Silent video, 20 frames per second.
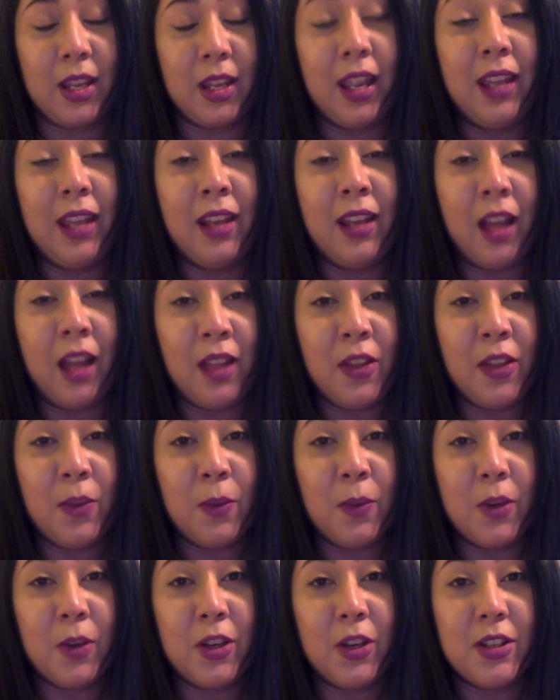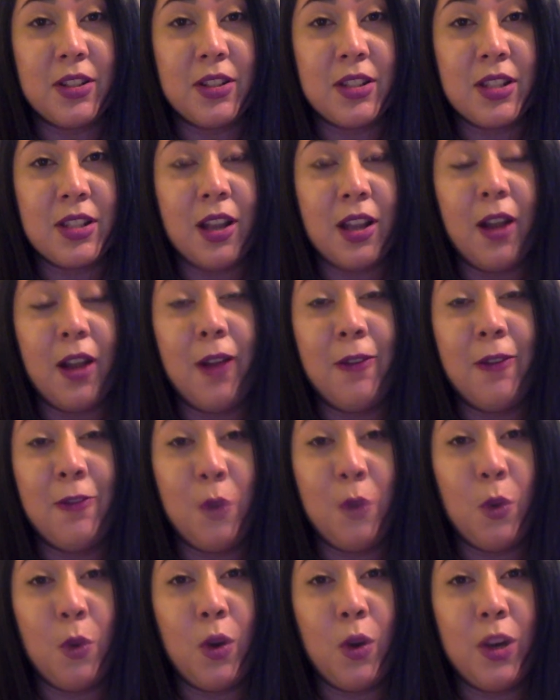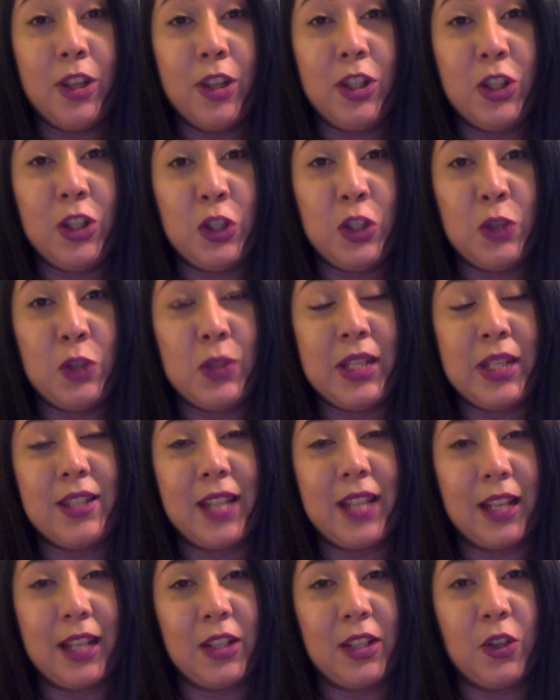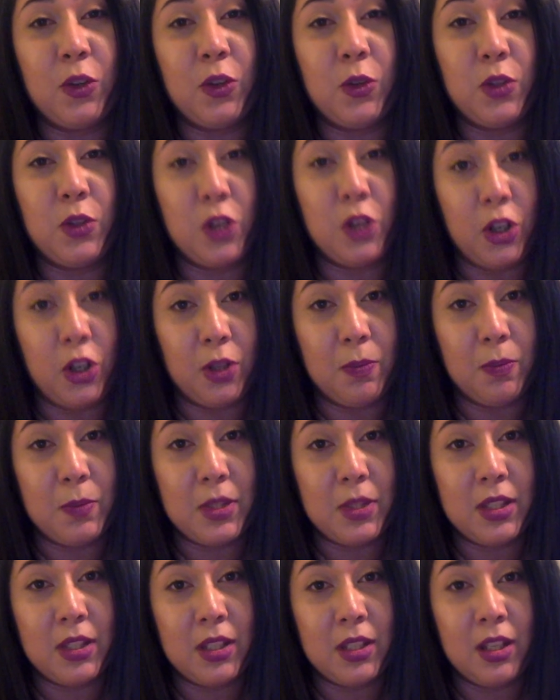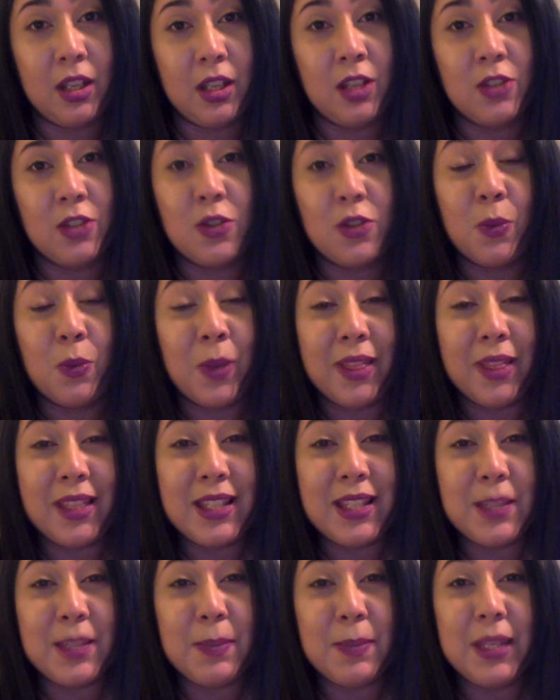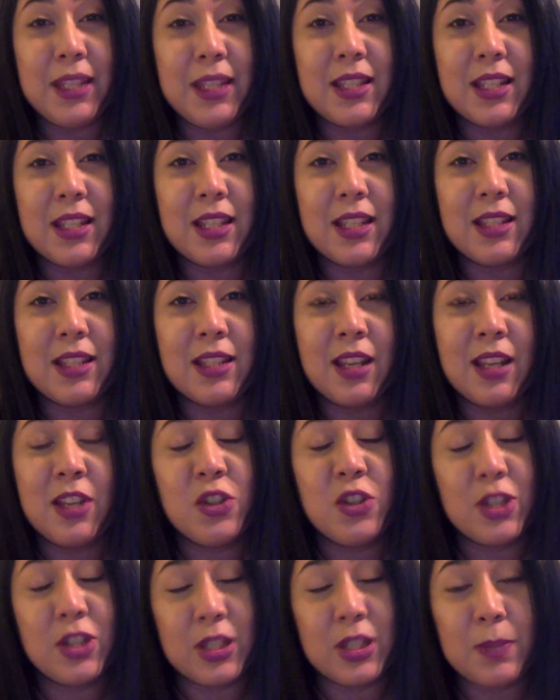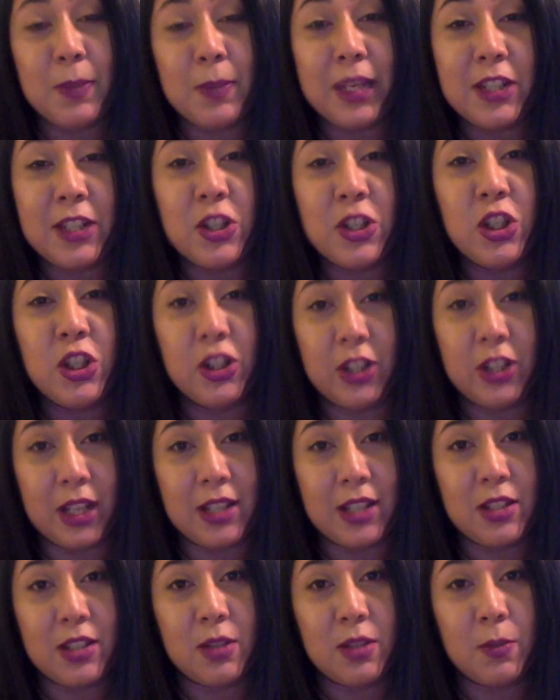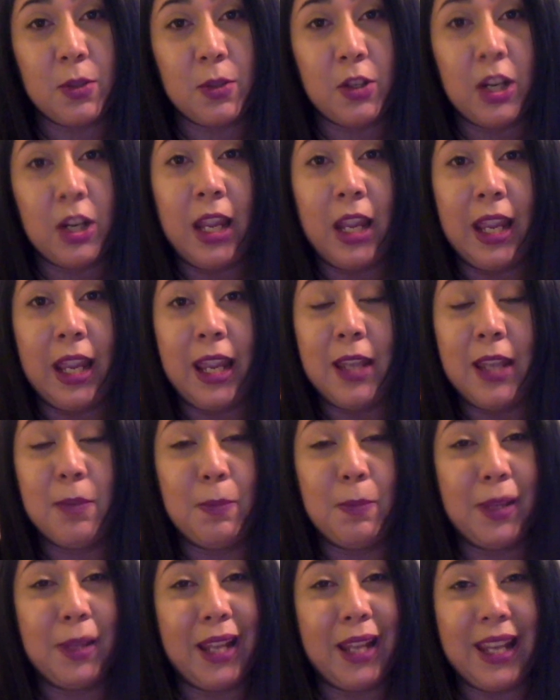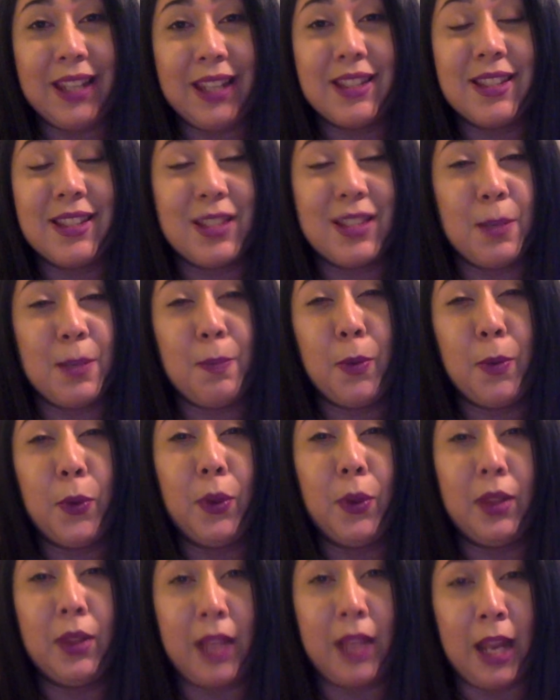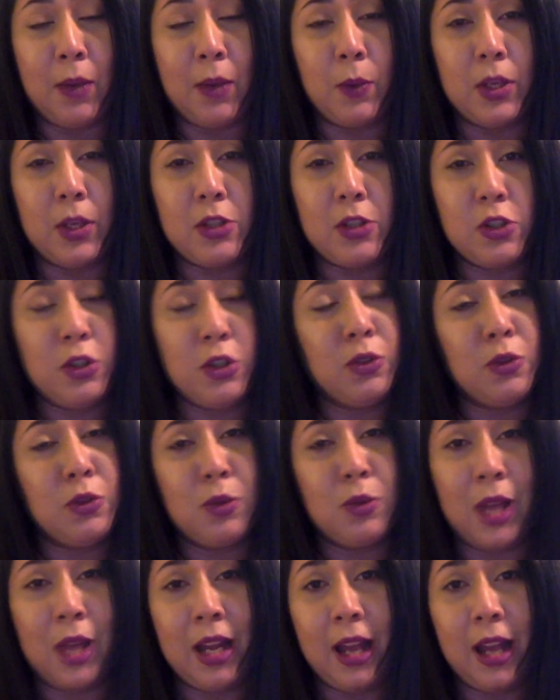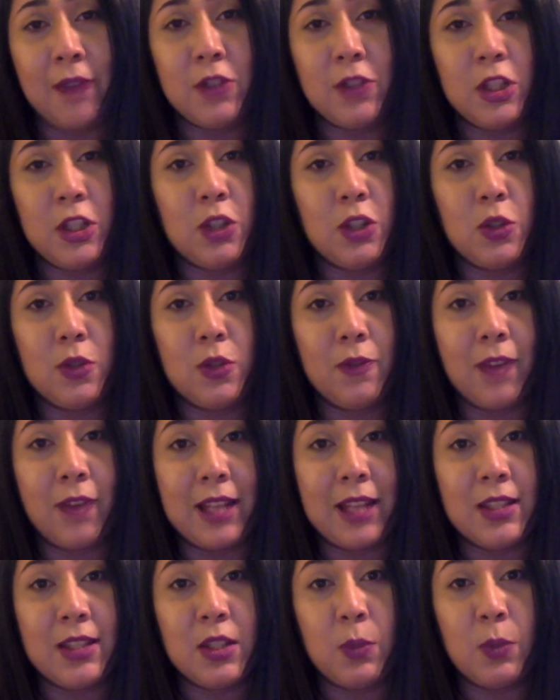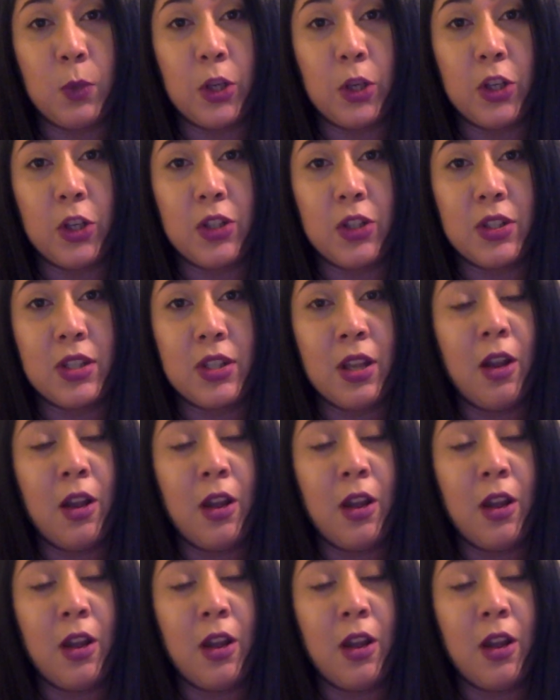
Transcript: In other words, avoid using technical terms. So what this means is just speak to your customer in plain, simple language. You do not have to use fancy words.